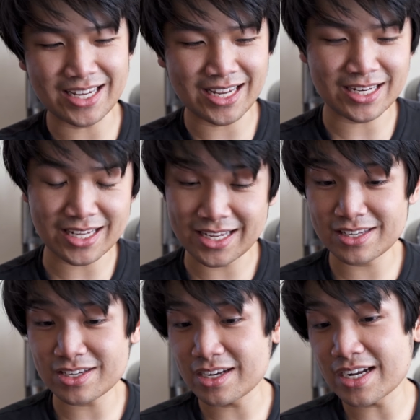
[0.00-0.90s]
it
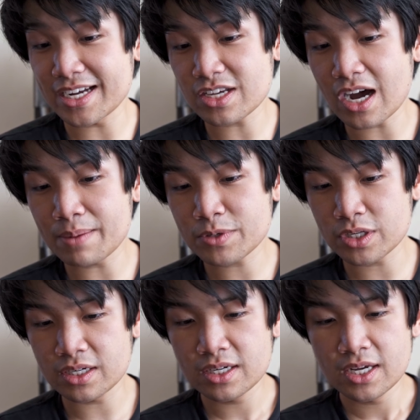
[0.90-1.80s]
is a nice
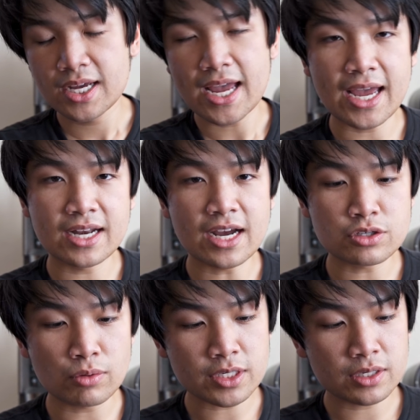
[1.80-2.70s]
option. And I
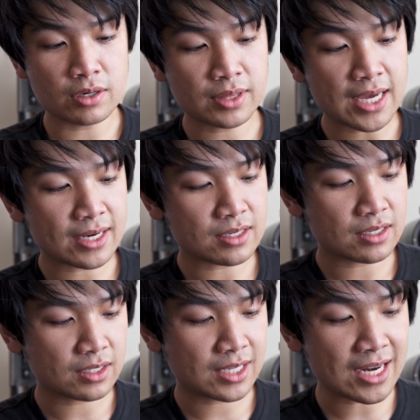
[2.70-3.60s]
do want to note that
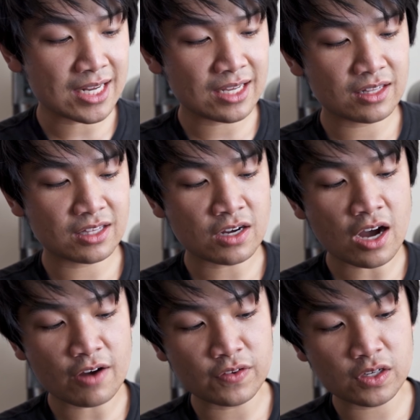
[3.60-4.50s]
getting the
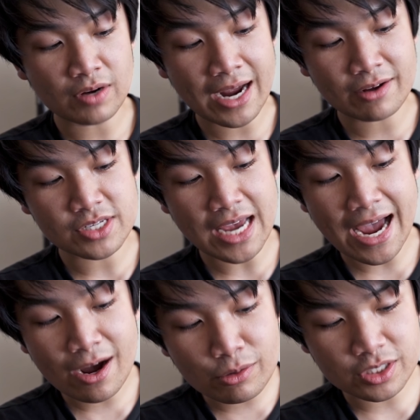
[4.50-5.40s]
coffee grounds
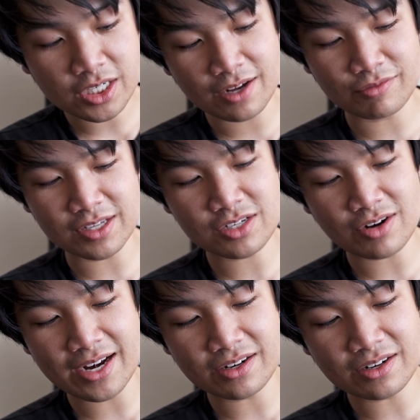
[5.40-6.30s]
out of this
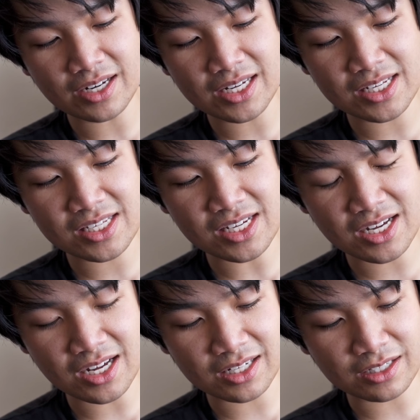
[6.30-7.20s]
grinder is
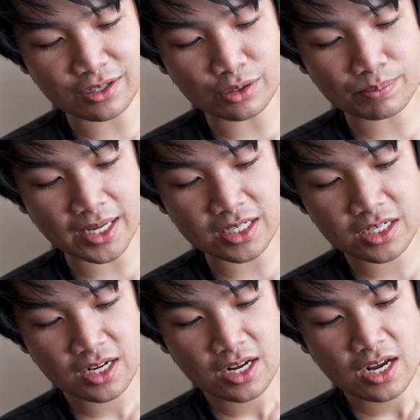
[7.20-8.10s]
uh, a little bit